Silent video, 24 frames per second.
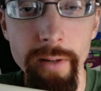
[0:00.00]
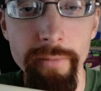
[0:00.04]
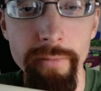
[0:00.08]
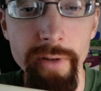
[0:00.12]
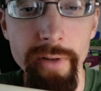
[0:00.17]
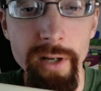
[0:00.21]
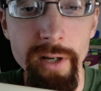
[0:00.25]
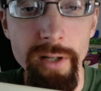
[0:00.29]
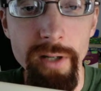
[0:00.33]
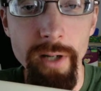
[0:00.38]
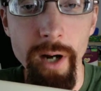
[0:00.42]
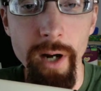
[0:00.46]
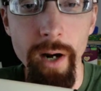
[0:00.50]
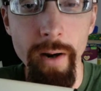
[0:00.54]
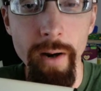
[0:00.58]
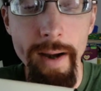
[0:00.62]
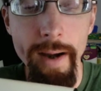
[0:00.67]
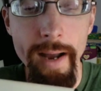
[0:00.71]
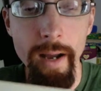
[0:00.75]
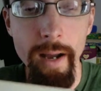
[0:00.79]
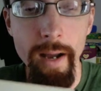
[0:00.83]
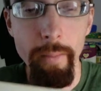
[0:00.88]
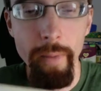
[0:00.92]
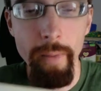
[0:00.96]
the guitar
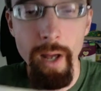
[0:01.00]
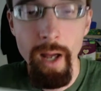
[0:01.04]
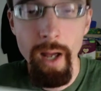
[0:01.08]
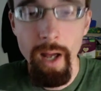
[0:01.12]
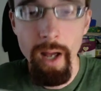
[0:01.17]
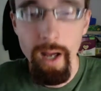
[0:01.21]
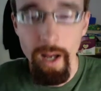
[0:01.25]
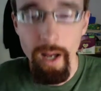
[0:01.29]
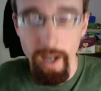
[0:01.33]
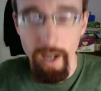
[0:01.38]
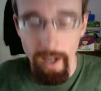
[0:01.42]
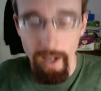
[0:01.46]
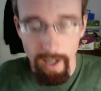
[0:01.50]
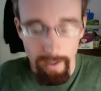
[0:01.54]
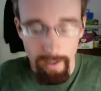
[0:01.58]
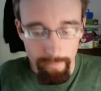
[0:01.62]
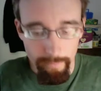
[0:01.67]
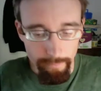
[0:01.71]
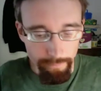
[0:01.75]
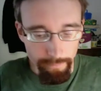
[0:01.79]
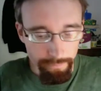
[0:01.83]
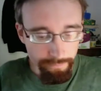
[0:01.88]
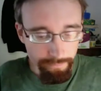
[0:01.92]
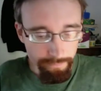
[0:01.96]
amp.
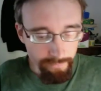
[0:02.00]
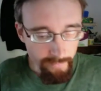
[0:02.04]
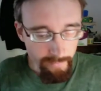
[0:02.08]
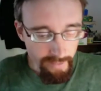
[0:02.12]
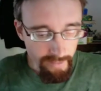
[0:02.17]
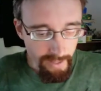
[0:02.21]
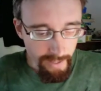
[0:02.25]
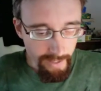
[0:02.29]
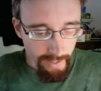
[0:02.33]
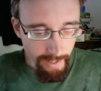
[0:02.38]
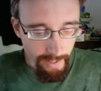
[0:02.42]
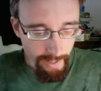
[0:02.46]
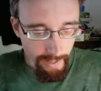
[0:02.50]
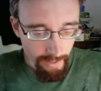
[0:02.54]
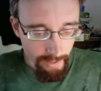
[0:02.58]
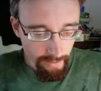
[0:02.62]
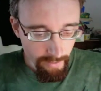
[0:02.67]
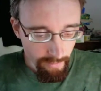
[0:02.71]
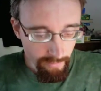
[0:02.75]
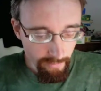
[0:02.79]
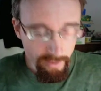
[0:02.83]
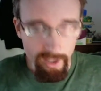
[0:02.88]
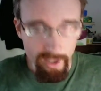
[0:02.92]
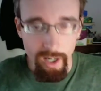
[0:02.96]

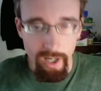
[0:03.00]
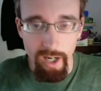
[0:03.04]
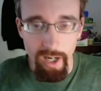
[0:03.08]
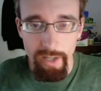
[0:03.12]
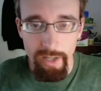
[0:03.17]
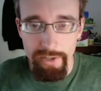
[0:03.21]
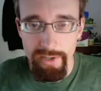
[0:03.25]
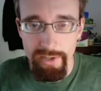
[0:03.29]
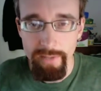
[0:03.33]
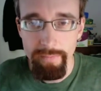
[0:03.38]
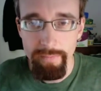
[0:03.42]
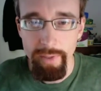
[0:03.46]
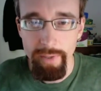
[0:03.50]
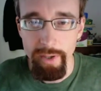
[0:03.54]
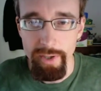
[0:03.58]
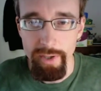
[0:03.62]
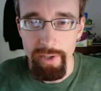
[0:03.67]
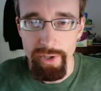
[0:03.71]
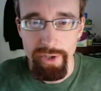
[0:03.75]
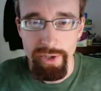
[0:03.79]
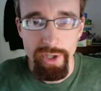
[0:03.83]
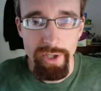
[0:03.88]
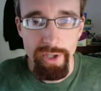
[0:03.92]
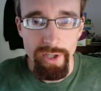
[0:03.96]
And the aux input
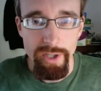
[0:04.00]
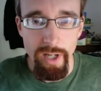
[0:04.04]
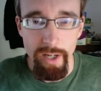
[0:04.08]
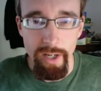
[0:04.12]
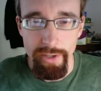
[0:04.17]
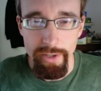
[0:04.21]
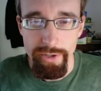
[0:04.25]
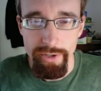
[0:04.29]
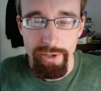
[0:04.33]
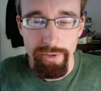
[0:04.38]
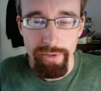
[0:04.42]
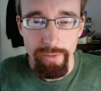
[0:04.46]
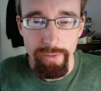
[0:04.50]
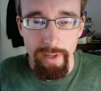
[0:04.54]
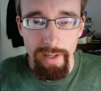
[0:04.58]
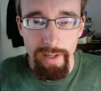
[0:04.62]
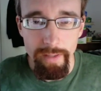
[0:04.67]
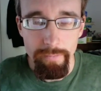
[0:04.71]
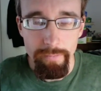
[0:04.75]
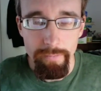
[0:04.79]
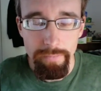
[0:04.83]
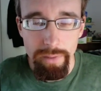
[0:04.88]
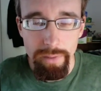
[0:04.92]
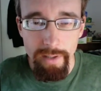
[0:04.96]
is just a
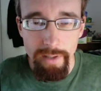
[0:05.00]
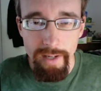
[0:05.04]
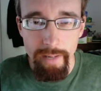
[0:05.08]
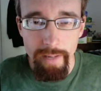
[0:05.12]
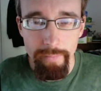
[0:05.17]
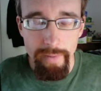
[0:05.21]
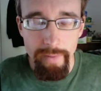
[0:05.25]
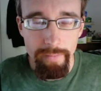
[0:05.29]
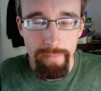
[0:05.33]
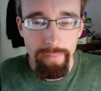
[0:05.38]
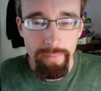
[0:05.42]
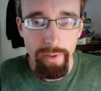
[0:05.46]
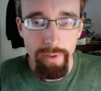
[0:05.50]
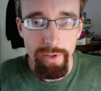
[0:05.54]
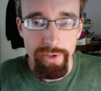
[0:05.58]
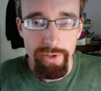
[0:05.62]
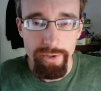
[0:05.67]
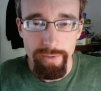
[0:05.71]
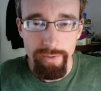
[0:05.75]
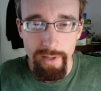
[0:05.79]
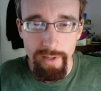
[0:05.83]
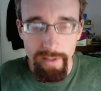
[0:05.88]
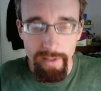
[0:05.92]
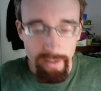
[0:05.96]
straight preamp input
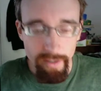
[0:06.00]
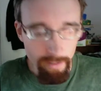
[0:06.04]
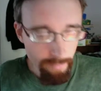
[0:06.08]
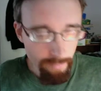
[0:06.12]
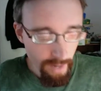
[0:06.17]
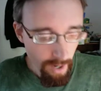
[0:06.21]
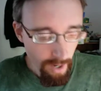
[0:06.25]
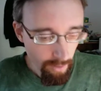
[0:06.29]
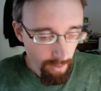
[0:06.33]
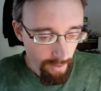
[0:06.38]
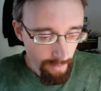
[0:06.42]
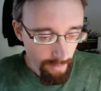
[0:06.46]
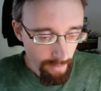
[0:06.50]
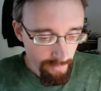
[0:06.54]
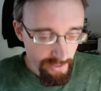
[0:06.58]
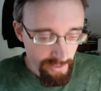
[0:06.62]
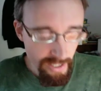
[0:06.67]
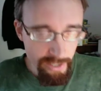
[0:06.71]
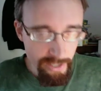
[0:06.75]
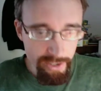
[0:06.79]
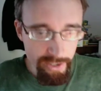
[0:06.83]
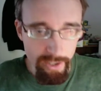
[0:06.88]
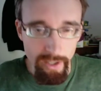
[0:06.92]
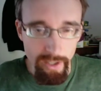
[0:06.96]
straight to the power amp
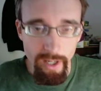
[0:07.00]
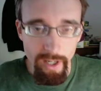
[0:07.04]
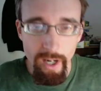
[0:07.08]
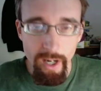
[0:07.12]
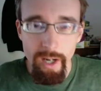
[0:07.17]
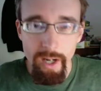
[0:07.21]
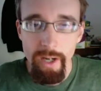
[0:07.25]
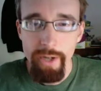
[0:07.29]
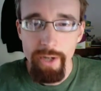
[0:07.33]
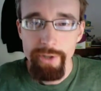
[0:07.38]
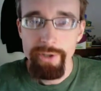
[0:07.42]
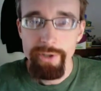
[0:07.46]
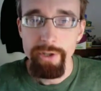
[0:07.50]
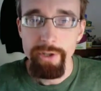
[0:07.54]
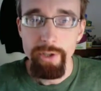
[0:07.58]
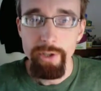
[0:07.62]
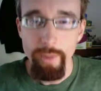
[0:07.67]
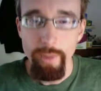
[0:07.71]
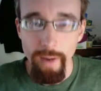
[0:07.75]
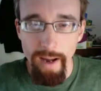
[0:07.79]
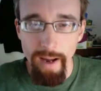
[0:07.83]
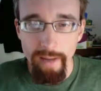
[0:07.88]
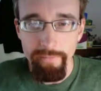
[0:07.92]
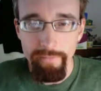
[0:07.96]
section, so you
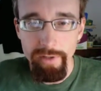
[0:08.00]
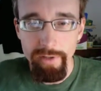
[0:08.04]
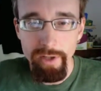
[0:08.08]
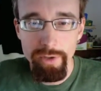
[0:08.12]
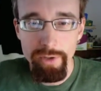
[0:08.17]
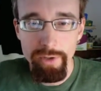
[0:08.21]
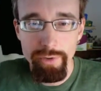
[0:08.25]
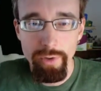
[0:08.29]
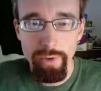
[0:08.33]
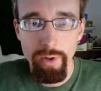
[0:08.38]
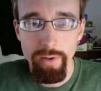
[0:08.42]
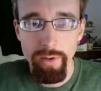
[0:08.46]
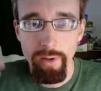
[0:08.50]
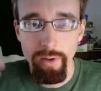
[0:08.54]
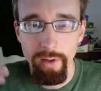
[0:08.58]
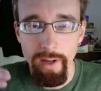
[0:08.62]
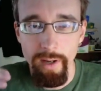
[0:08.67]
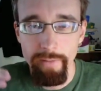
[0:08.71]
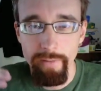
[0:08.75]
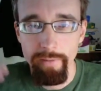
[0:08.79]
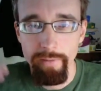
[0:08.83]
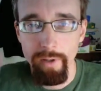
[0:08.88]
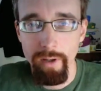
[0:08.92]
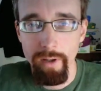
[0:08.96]
have to control the
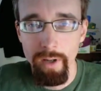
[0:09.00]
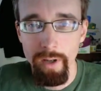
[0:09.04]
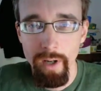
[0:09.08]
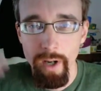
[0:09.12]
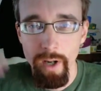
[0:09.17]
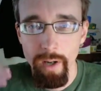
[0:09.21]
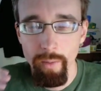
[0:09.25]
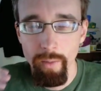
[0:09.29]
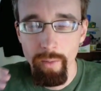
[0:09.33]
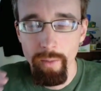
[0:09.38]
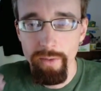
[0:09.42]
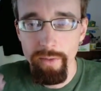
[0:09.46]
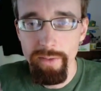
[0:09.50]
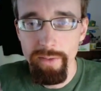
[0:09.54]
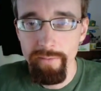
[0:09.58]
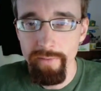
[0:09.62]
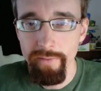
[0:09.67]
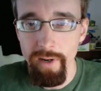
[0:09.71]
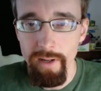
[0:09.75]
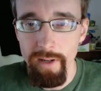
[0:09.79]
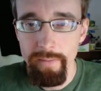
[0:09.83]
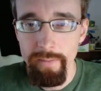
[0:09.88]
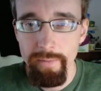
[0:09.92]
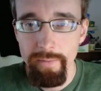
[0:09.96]
level with the
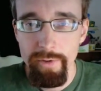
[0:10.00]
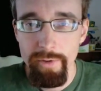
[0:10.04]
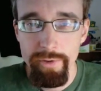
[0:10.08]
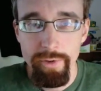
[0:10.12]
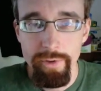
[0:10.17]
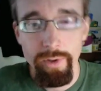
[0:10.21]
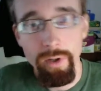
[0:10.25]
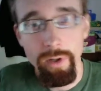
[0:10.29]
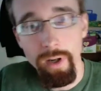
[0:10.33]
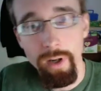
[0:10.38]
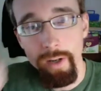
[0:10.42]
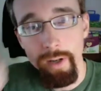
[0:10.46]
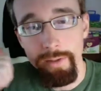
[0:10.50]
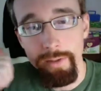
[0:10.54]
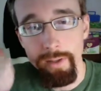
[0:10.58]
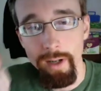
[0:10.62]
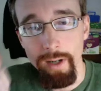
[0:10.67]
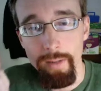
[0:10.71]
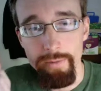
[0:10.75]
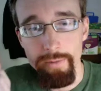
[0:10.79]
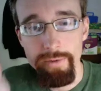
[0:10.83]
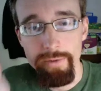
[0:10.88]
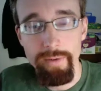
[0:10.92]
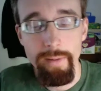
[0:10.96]
volume control on your
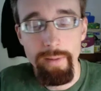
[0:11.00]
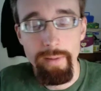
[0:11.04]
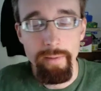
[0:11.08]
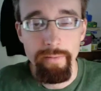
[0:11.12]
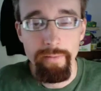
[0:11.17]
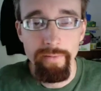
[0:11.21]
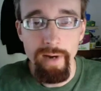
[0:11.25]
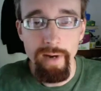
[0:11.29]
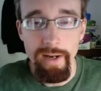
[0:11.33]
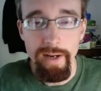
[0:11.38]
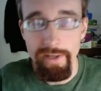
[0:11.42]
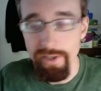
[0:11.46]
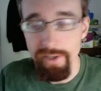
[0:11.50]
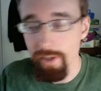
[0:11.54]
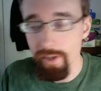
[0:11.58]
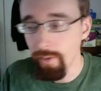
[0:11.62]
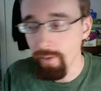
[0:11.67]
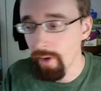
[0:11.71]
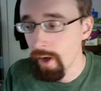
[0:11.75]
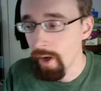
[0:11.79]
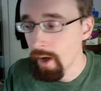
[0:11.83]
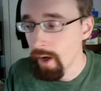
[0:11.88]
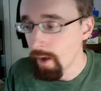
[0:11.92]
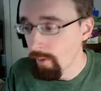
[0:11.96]
upstream device.
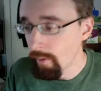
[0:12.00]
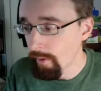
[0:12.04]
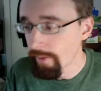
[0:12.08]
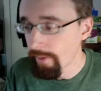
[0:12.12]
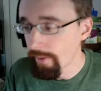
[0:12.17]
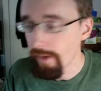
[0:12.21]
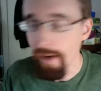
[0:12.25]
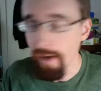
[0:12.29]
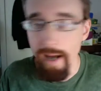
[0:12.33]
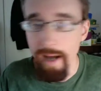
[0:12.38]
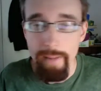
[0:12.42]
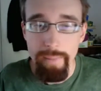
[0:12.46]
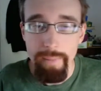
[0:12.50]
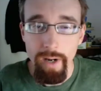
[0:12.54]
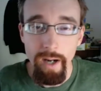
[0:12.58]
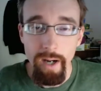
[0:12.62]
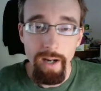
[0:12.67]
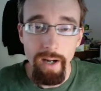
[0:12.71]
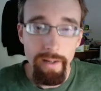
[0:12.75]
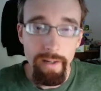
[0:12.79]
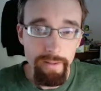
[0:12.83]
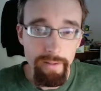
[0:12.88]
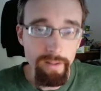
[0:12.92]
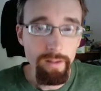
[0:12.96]
So with an
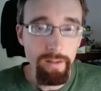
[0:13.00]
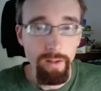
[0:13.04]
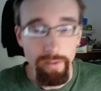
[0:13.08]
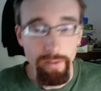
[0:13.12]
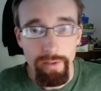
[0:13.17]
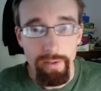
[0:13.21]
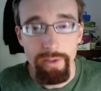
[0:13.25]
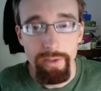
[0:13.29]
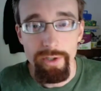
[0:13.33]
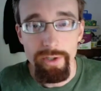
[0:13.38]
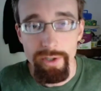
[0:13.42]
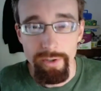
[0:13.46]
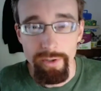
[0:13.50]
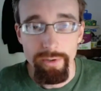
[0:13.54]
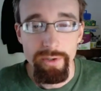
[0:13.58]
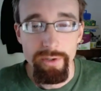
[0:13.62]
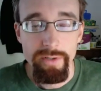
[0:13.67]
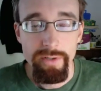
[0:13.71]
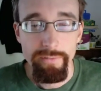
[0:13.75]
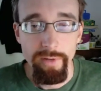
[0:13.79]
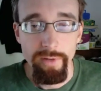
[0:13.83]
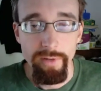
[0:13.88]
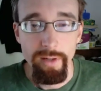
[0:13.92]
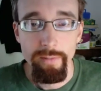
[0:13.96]
iPod, you just use
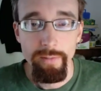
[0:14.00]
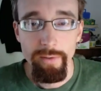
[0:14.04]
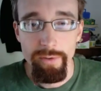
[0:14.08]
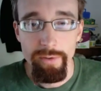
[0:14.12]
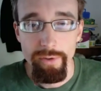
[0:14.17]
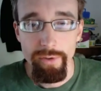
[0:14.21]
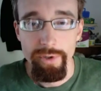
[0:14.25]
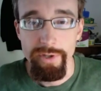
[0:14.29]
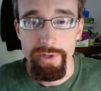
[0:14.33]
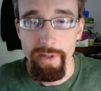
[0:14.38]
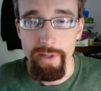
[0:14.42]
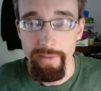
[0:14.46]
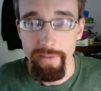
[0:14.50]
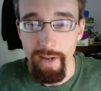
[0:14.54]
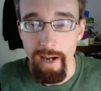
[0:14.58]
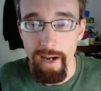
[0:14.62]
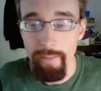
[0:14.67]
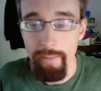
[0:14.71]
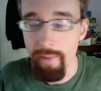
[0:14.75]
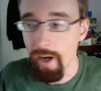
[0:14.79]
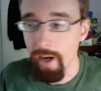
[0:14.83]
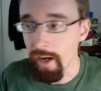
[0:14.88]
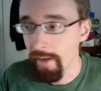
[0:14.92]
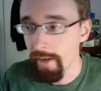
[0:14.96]
the volume controls on the
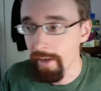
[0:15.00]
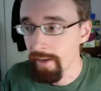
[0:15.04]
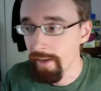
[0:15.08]
iPod,